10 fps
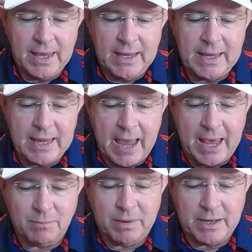He
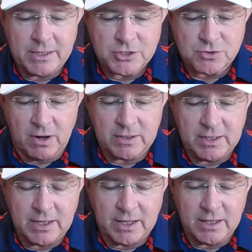had been
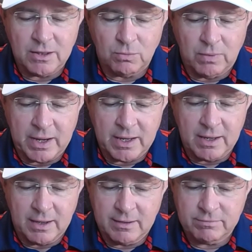instructed in the
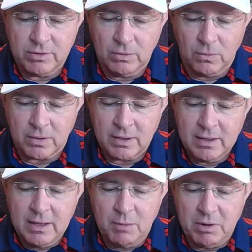way of the Lord.
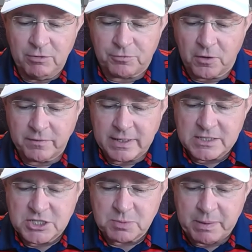And being fervent
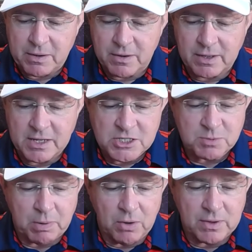in spirit, he
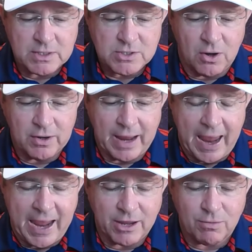spoke and taught
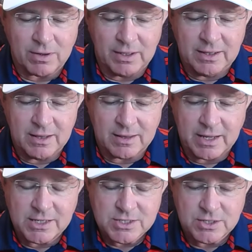accurately the
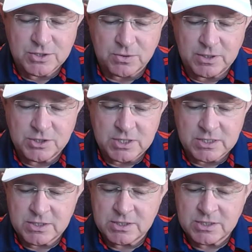things concerning
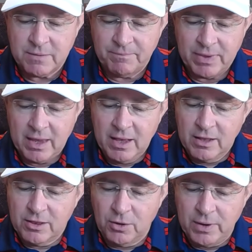Jesus,
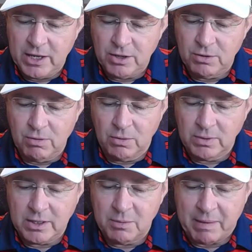though he knew
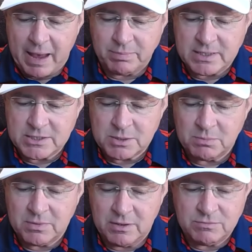only the
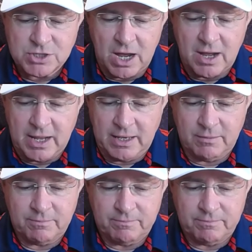baptism of John,"